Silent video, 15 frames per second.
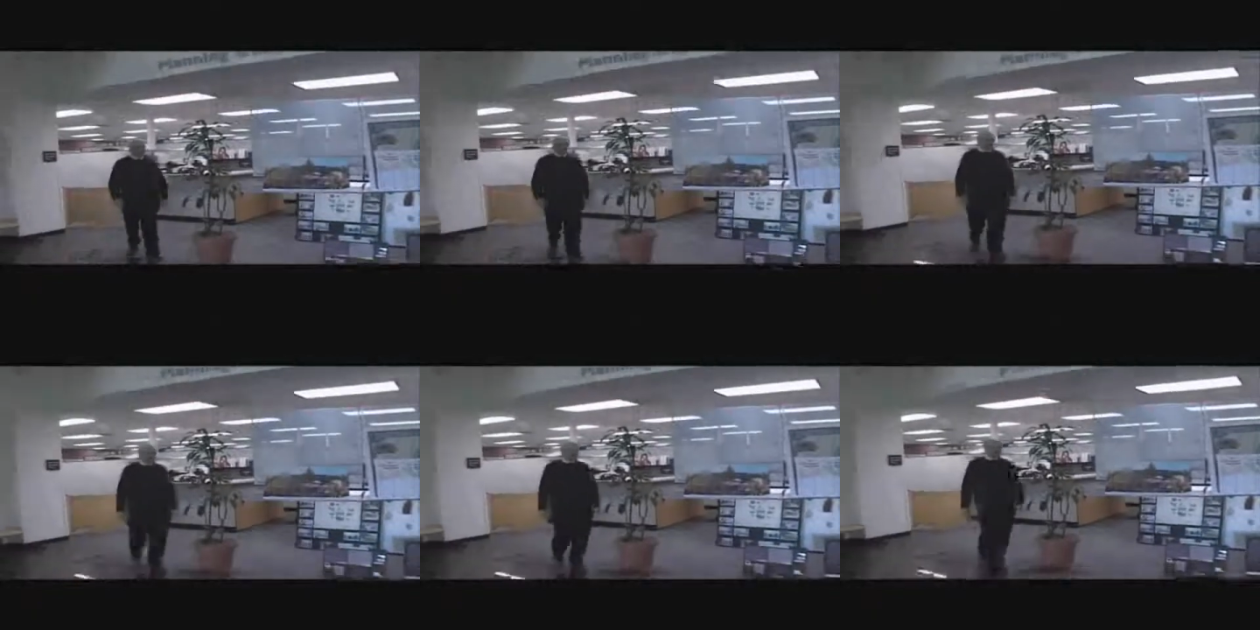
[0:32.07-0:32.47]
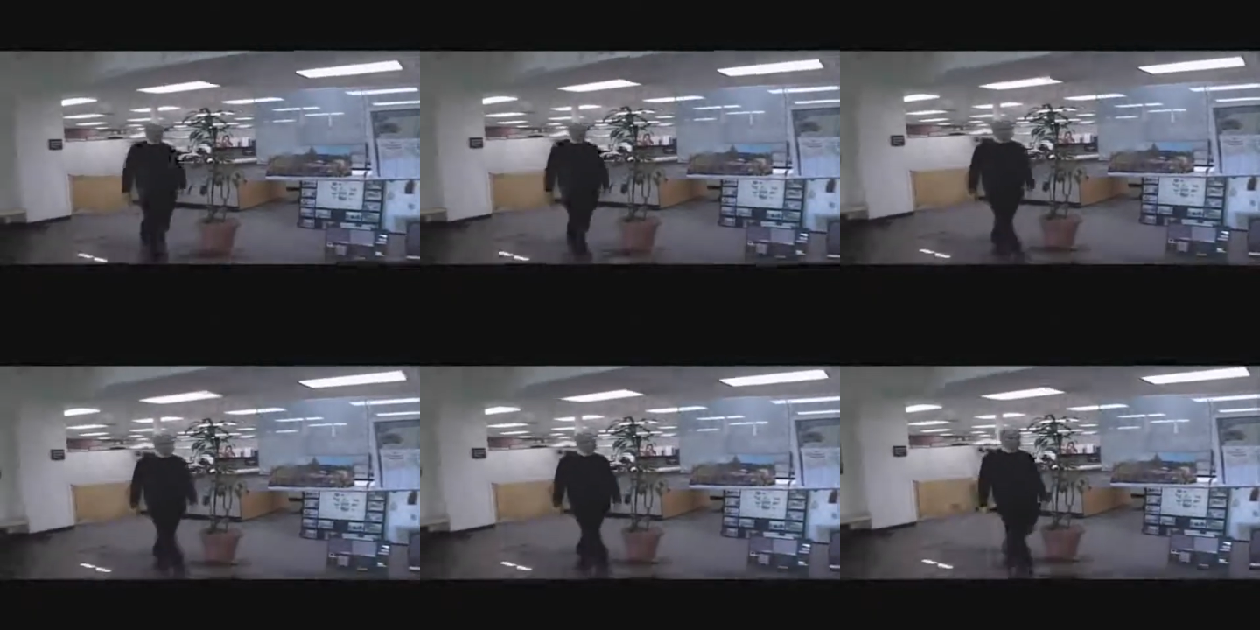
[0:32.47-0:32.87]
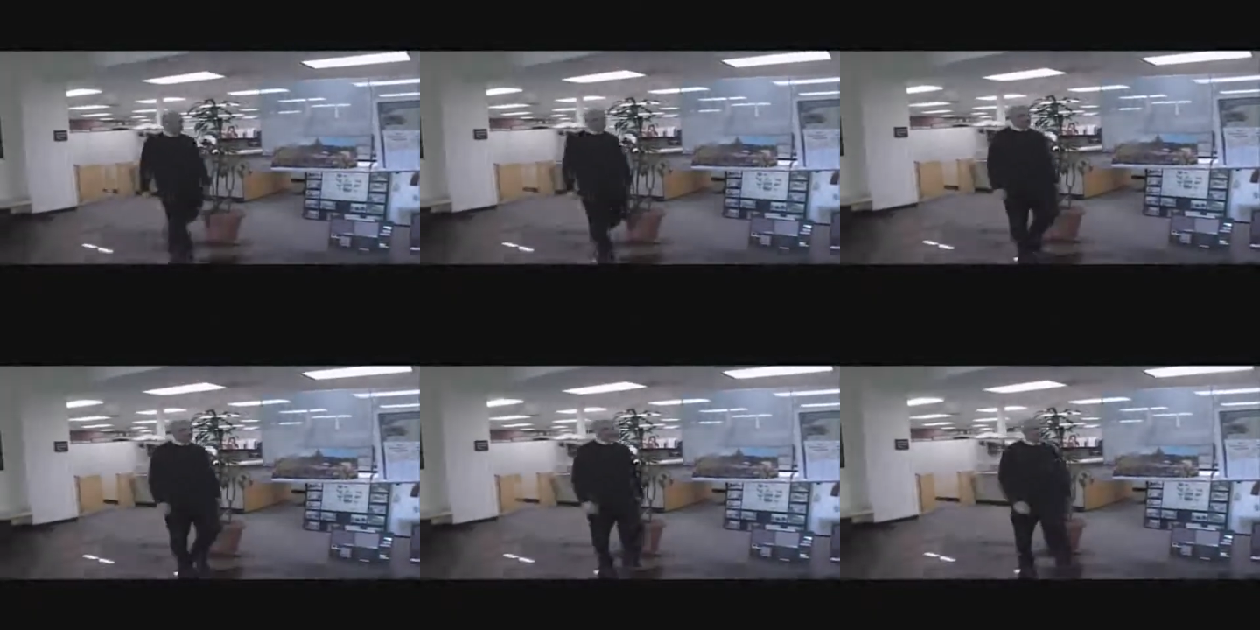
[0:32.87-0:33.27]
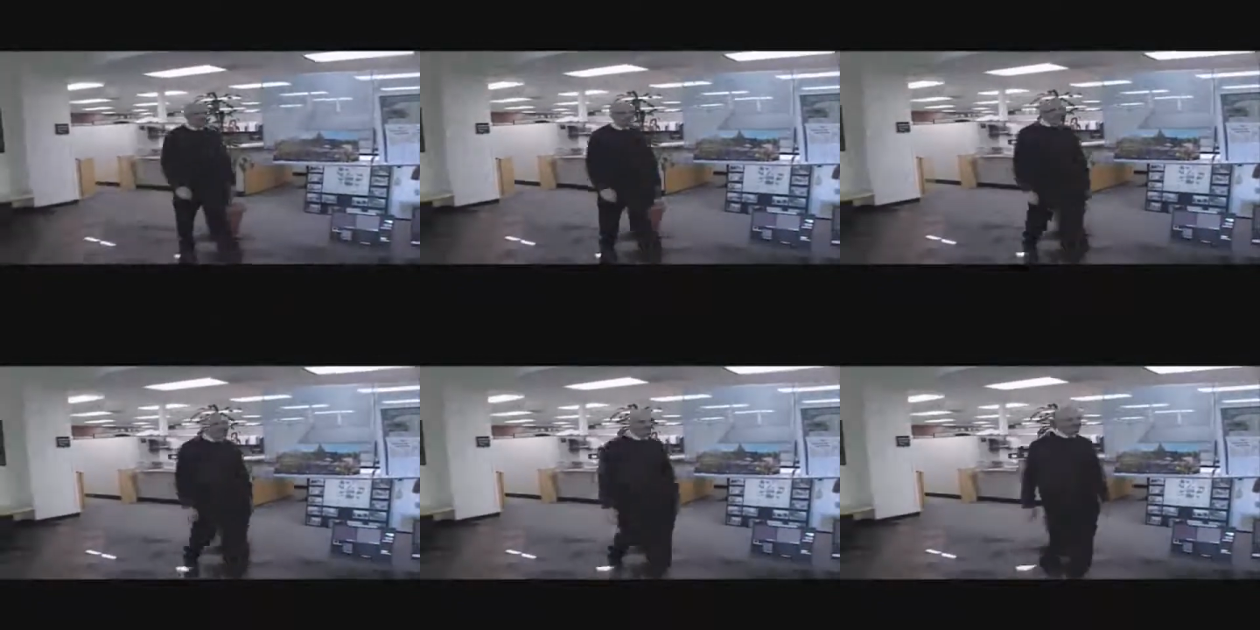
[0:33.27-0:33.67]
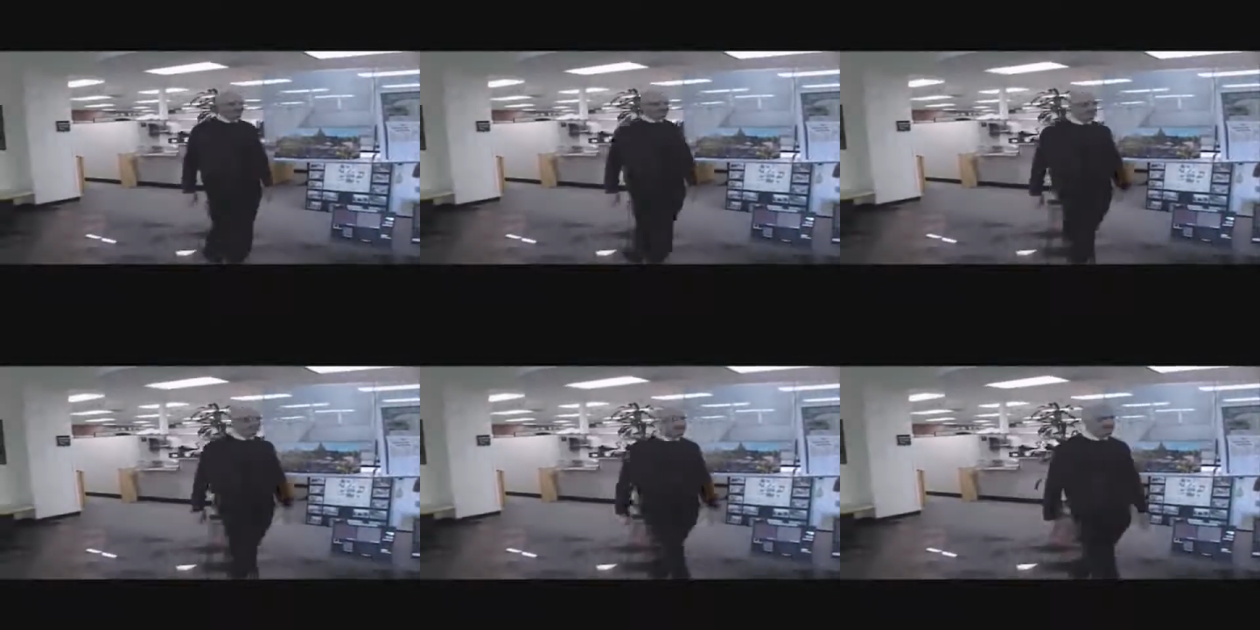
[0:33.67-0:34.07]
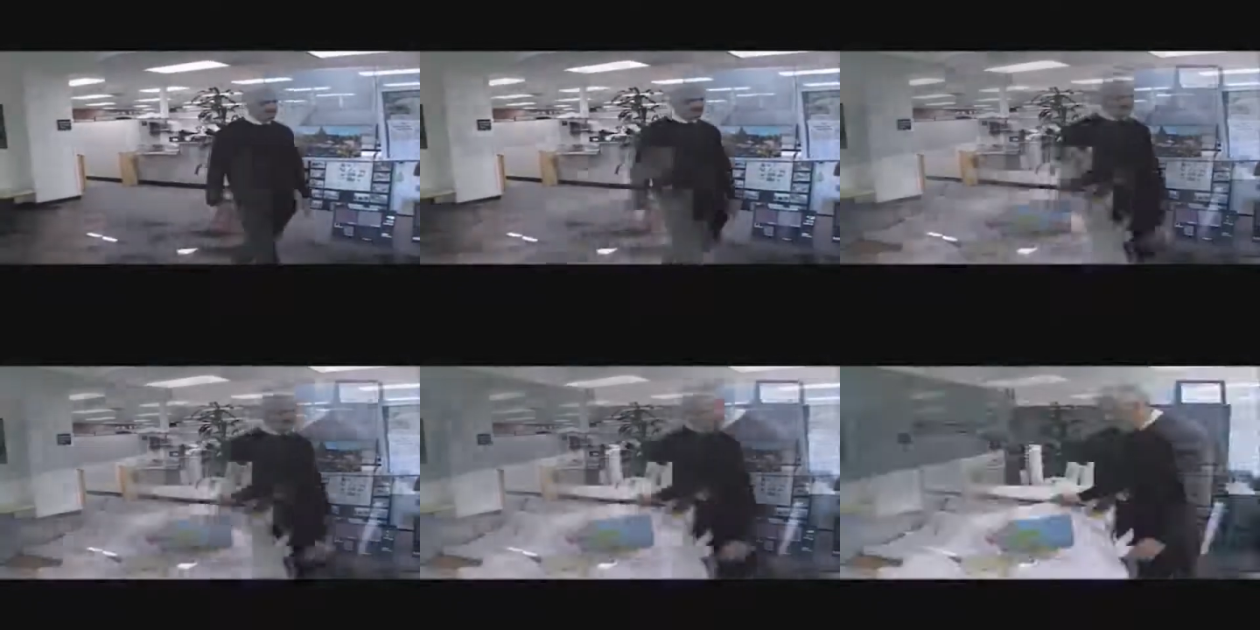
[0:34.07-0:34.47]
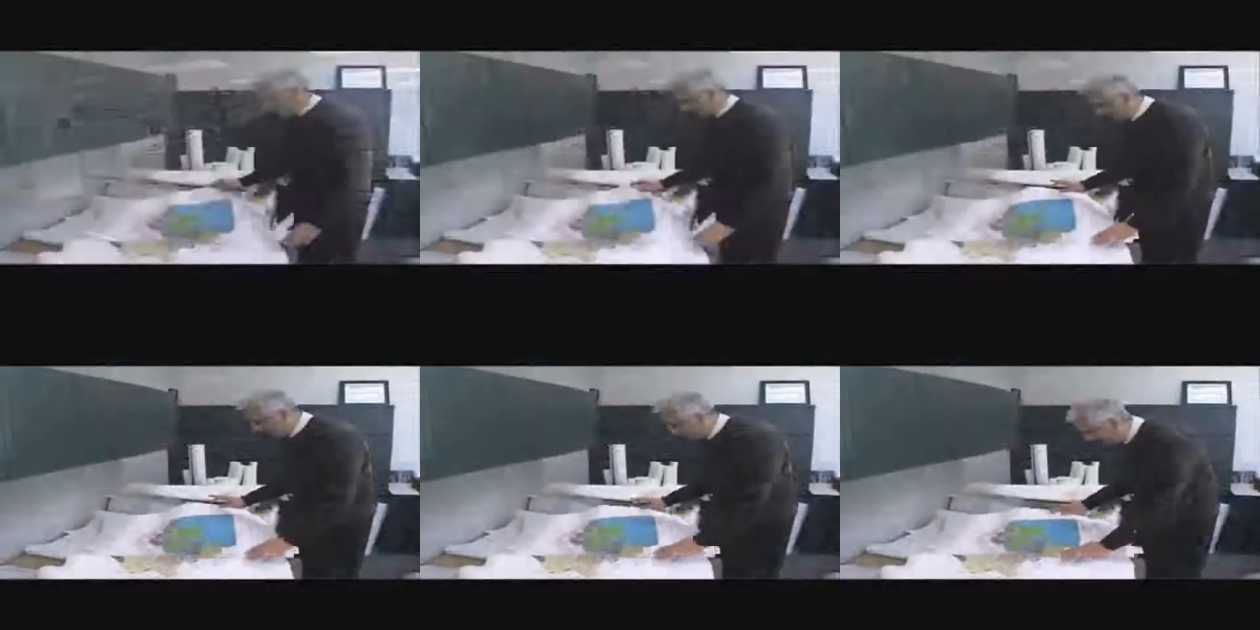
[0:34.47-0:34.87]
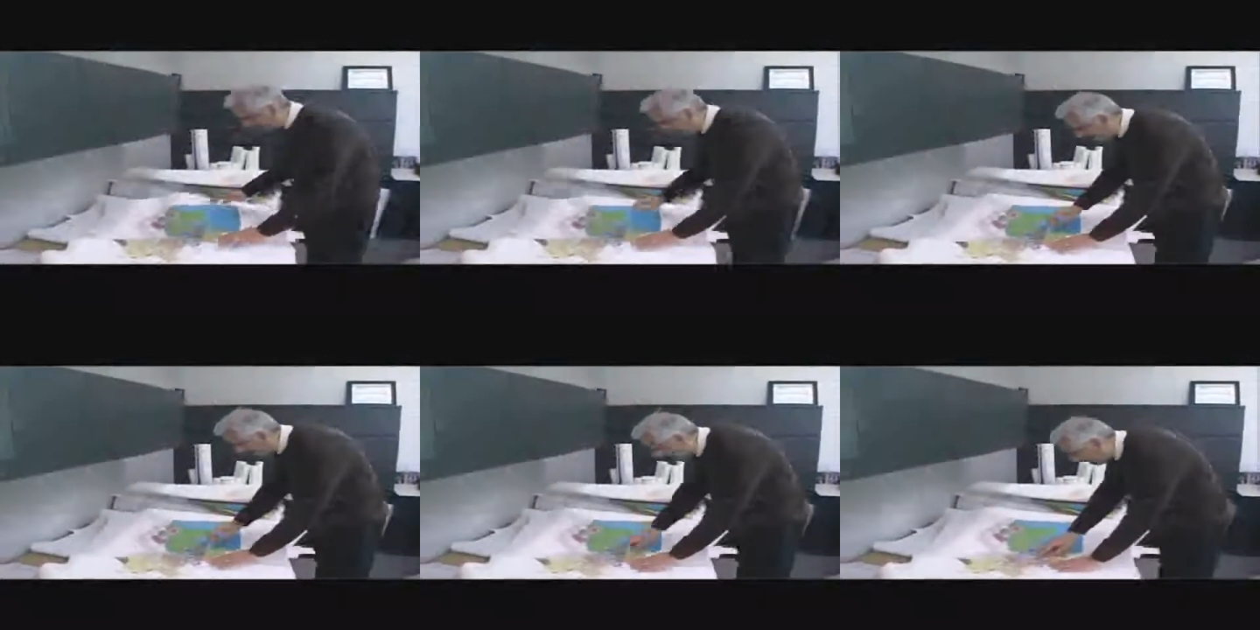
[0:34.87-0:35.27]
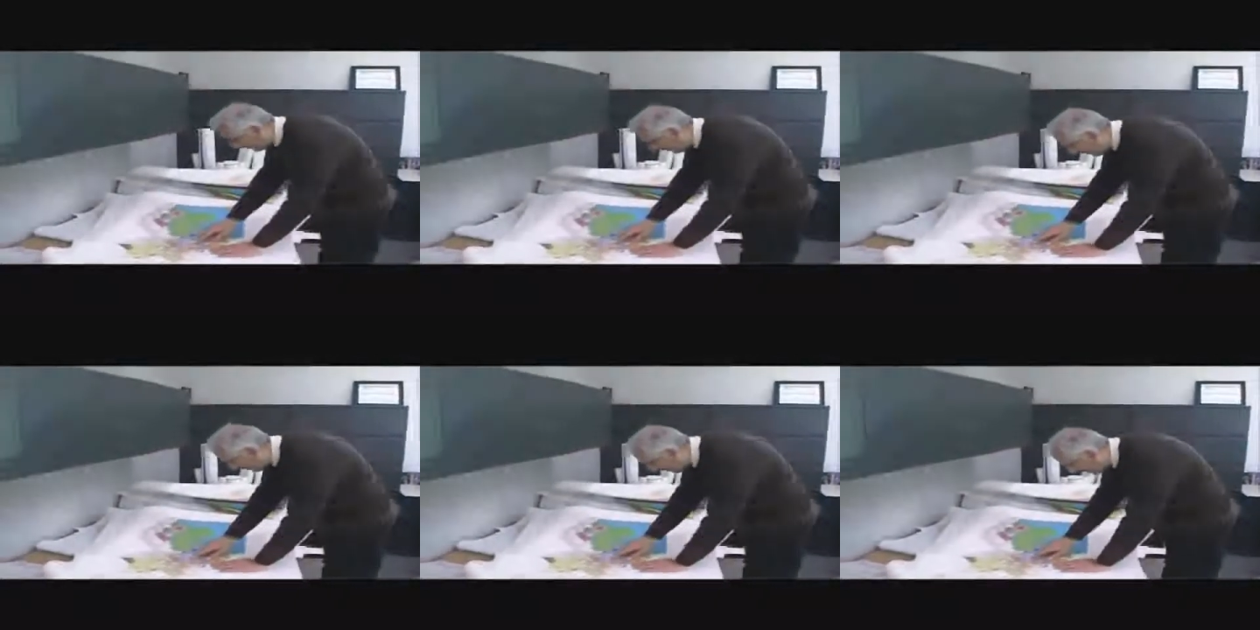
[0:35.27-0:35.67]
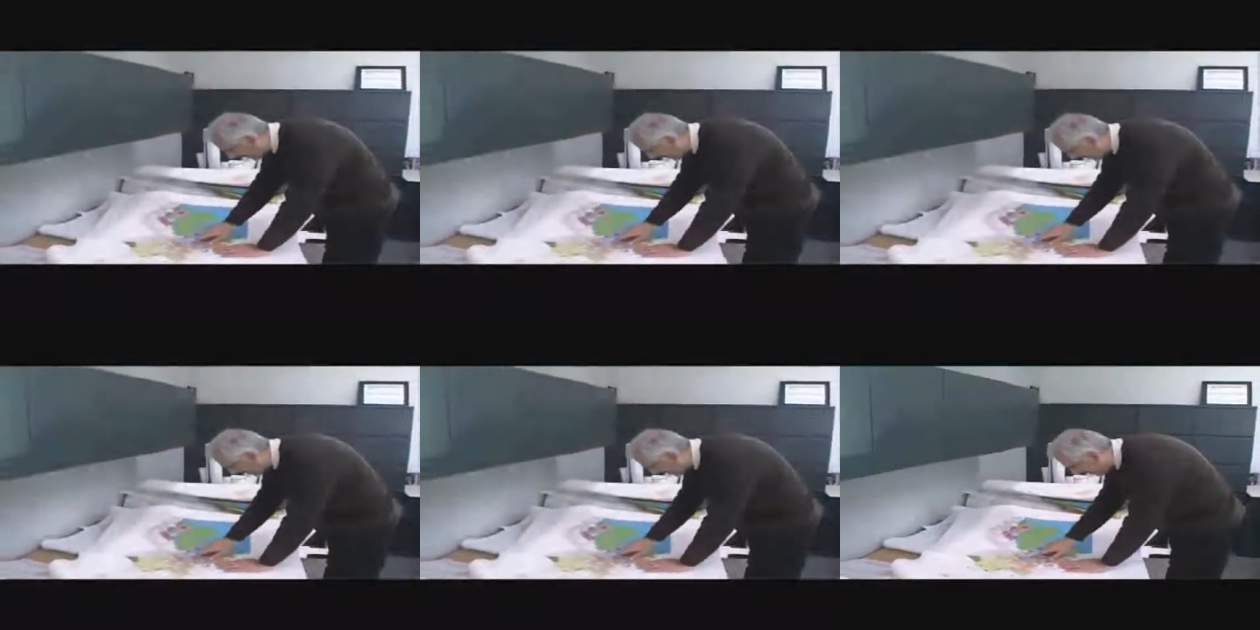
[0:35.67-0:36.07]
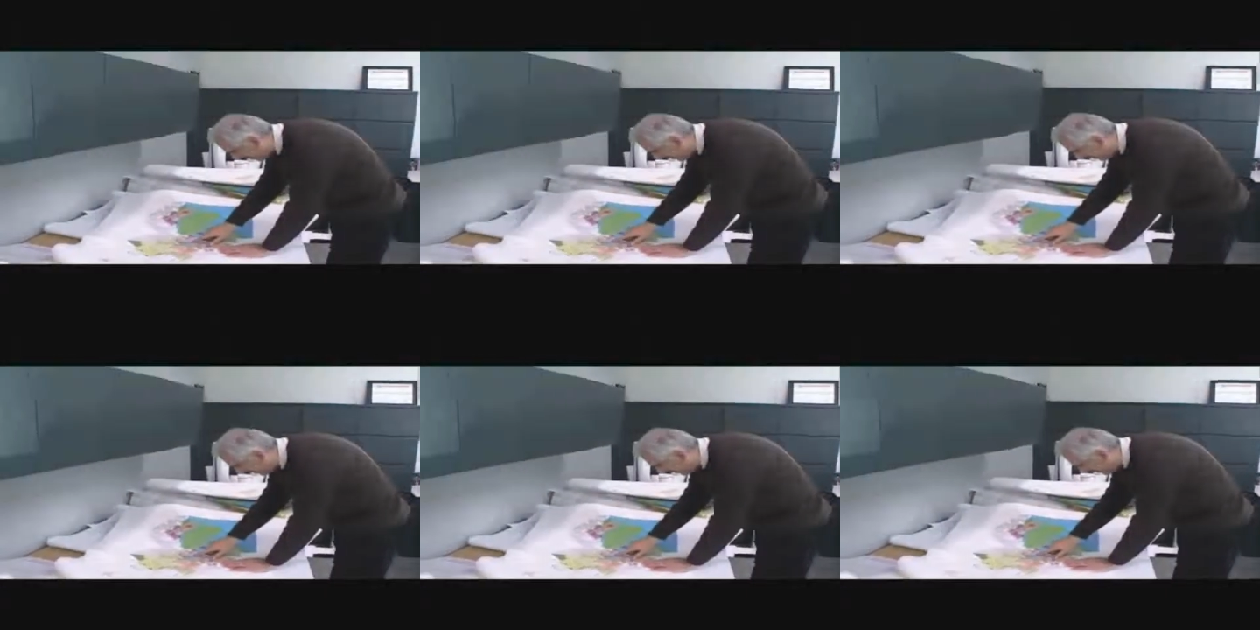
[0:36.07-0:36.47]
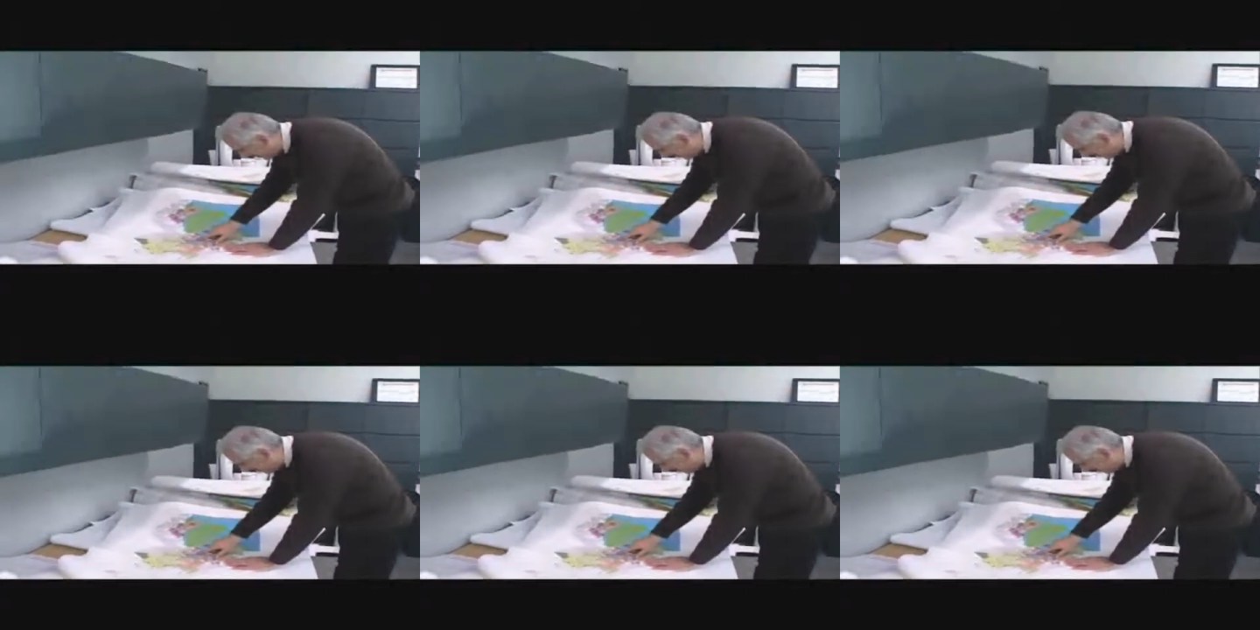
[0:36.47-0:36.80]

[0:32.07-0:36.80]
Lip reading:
(no speaker visible)